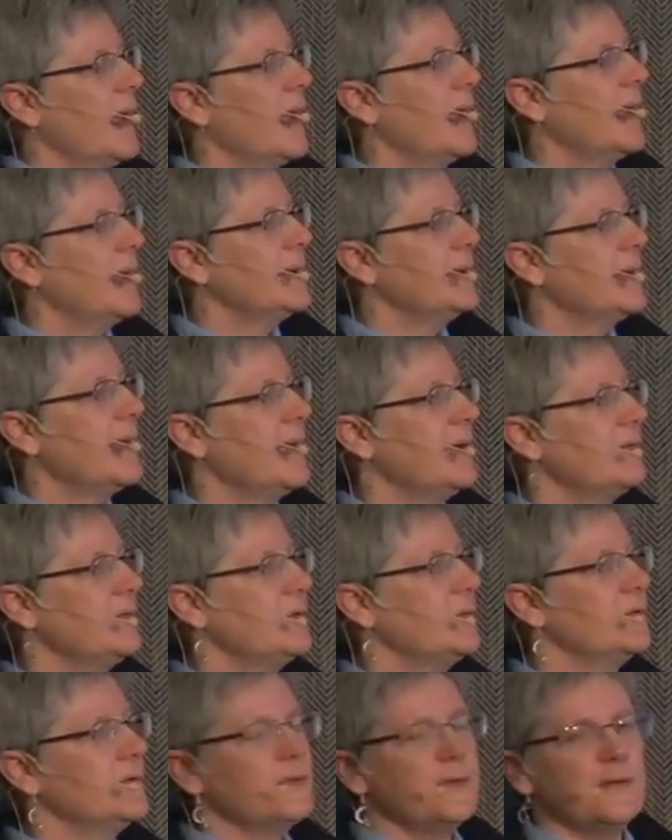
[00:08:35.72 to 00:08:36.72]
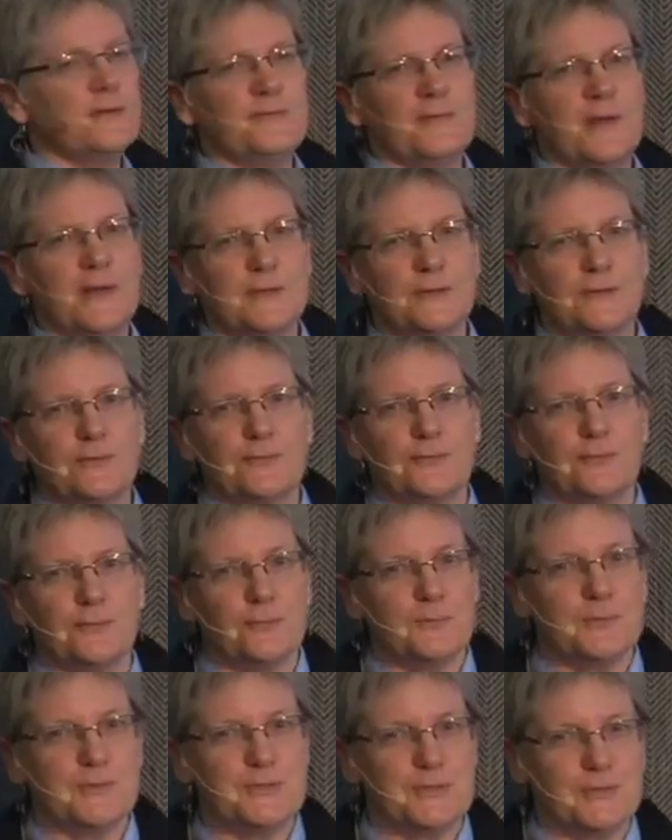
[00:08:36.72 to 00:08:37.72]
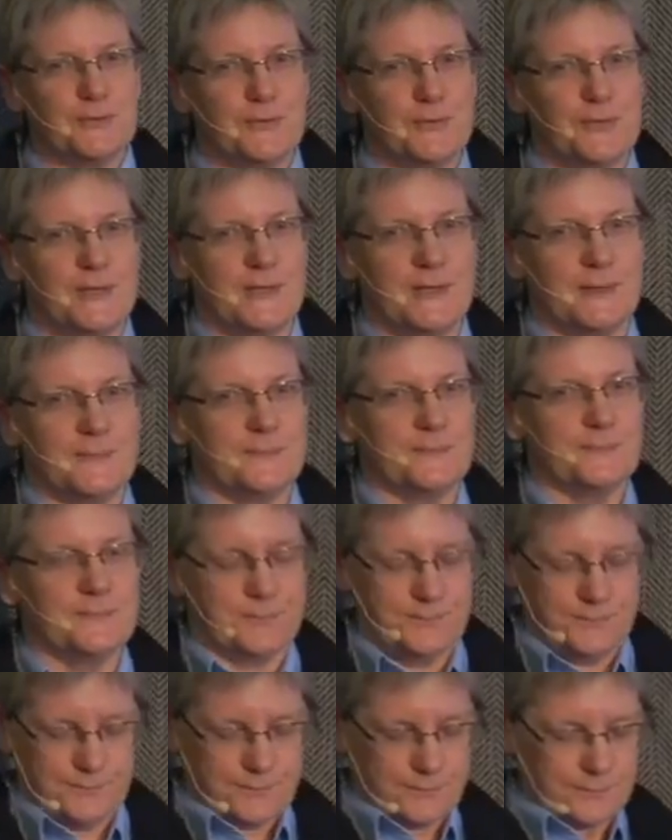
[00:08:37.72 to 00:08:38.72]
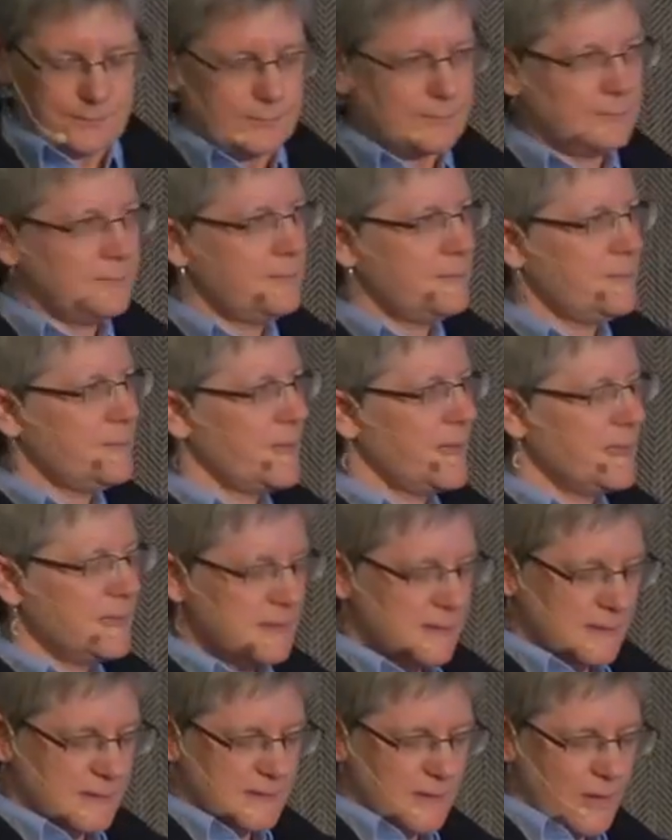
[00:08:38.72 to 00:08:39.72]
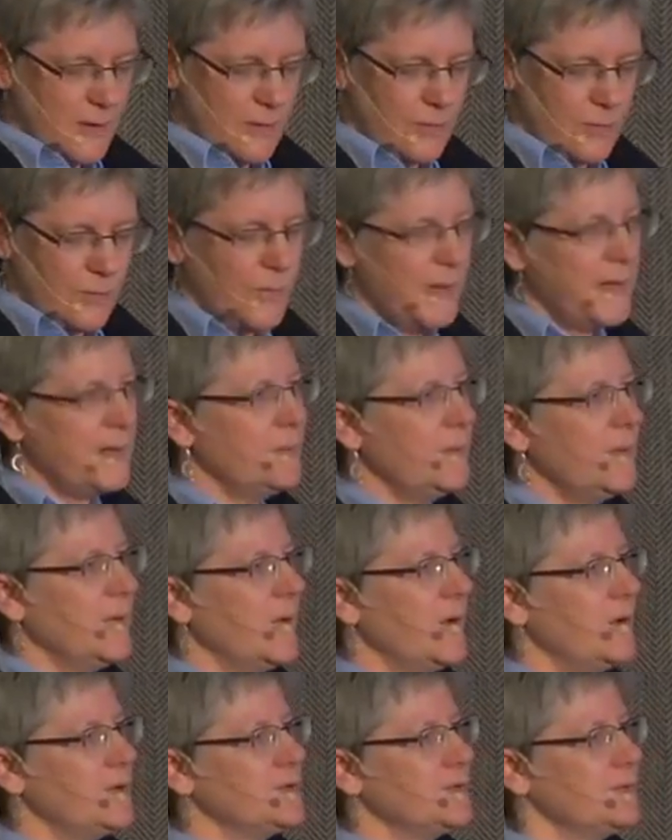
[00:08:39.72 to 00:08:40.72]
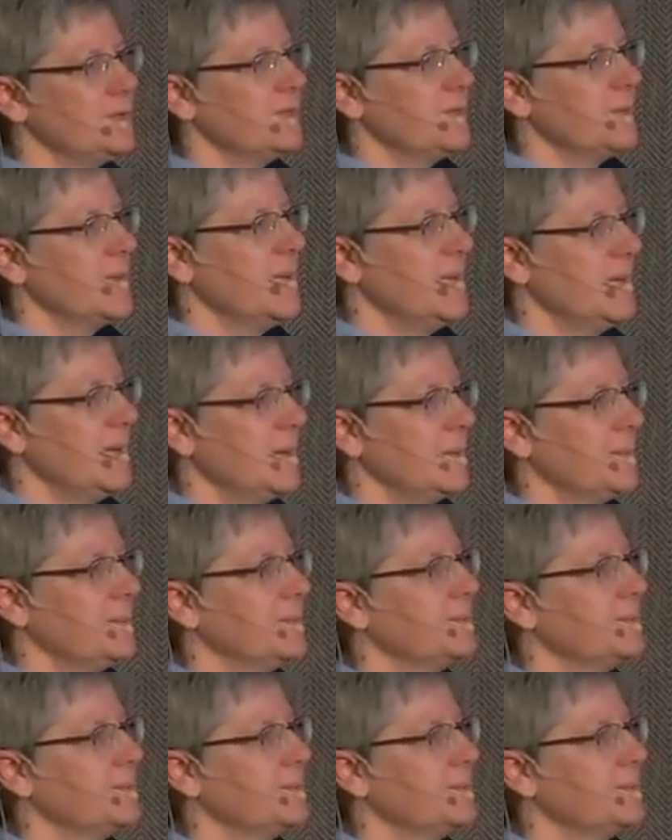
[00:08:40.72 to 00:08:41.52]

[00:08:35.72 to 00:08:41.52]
and have a look at the effect on fruit maturity. So where do we go to from here?